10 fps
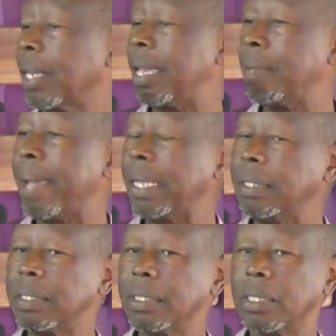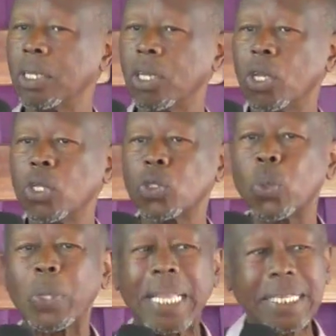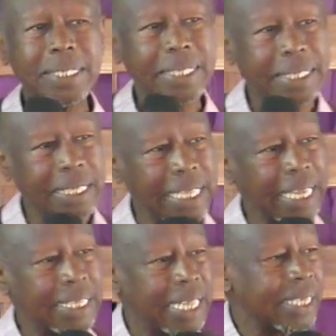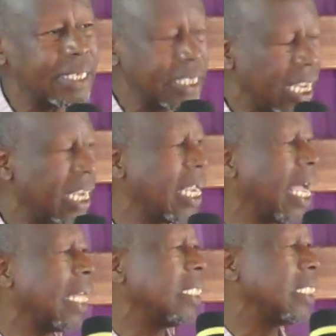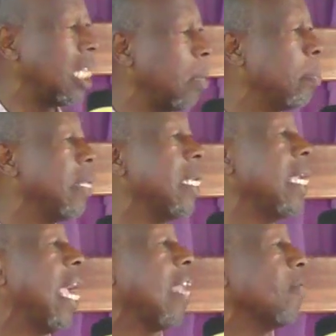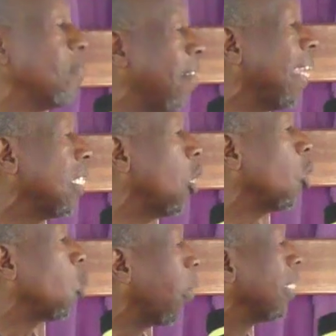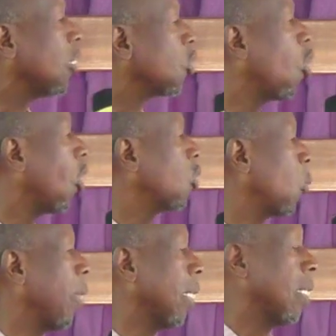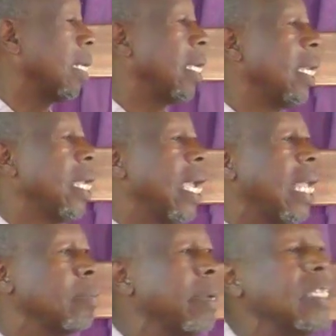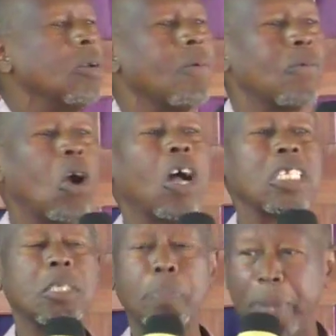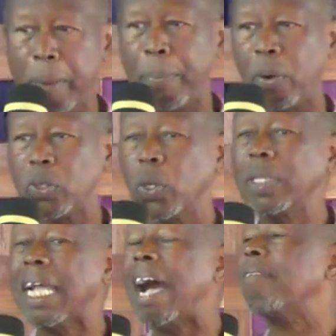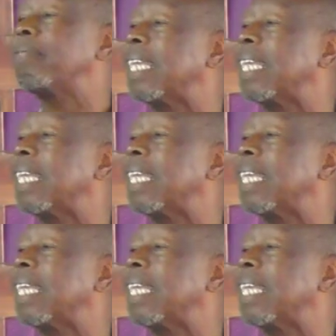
Amen? So let's dig deeply and find out what is God's will. And many of God's people don't have